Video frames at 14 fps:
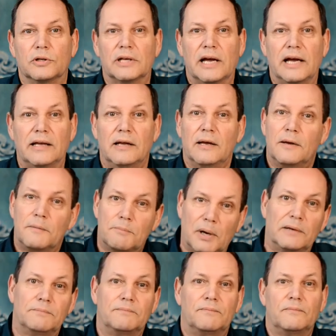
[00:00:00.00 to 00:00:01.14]
guy.
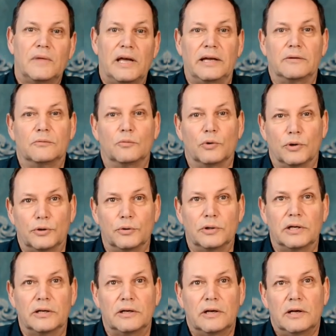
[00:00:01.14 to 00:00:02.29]
But hey, we're doing
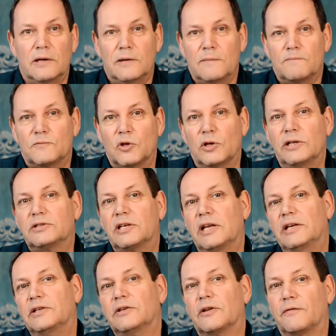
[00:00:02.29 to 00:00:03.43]
it. So let's get
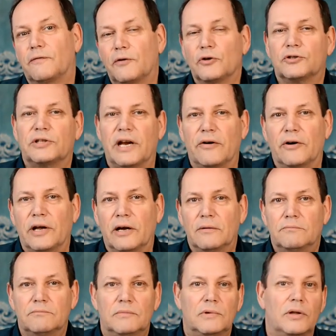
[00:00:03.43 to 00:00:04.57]
into the first area,
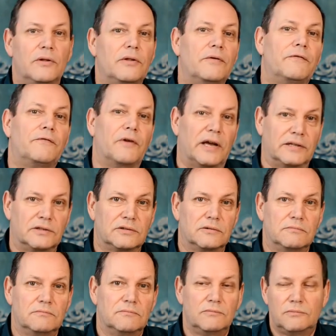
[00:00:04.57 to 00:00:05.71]
the face.
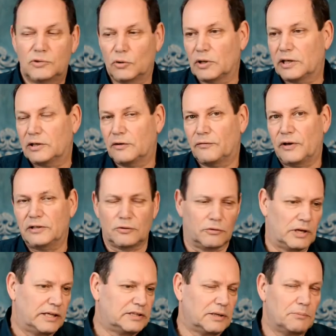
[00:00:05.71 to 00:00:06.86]
Don't like your face? Don't
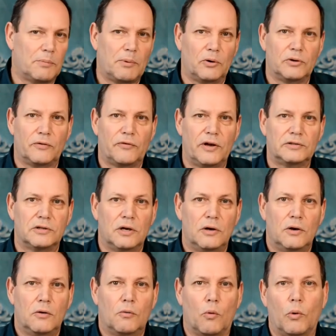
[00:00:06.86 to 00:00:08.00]
like something about your face?
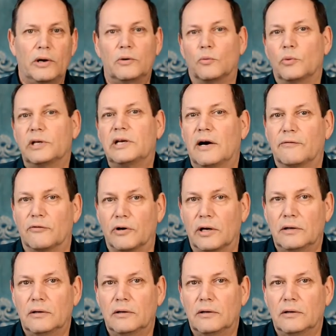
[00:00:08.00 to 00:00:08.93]
Well, why don't we cover it?